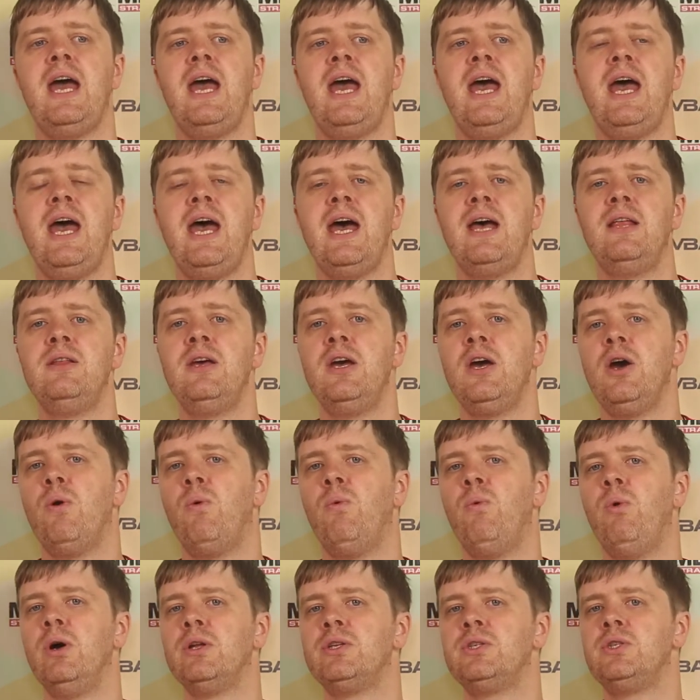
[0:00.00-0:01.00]
and
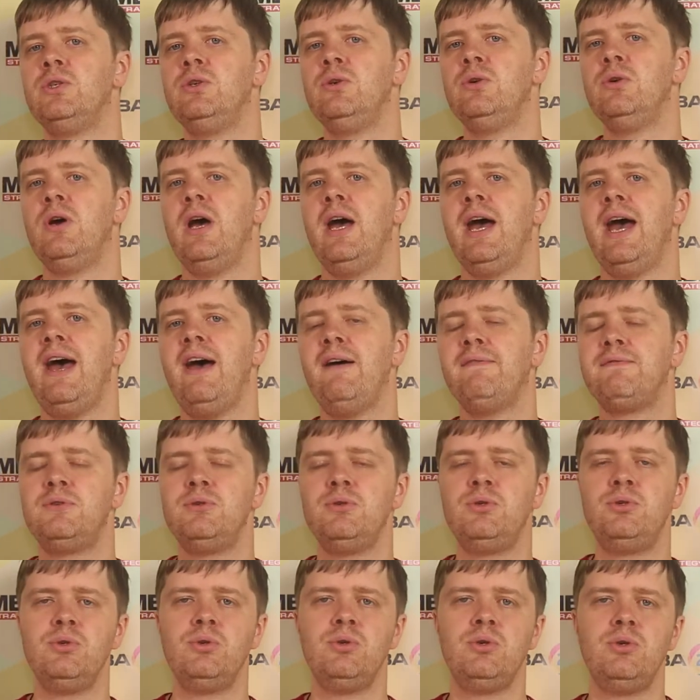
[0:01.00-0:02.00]
what you have
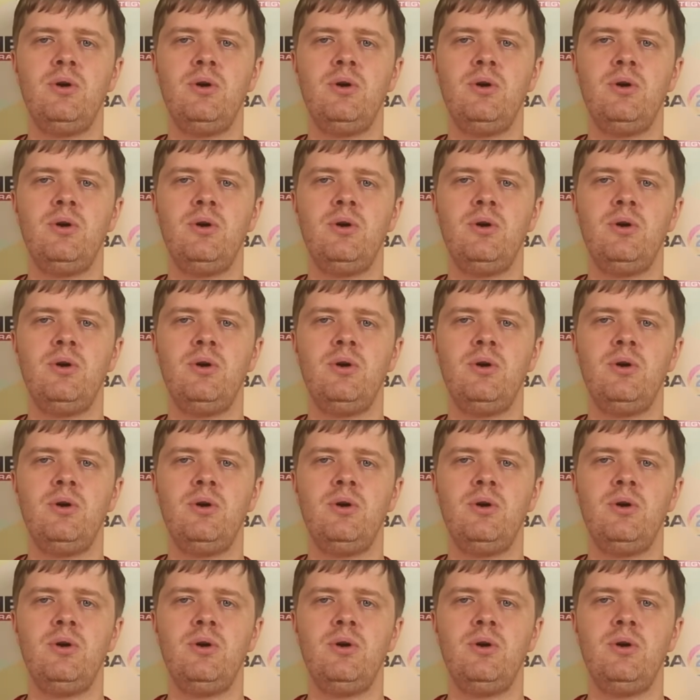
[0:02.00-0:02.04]
to do,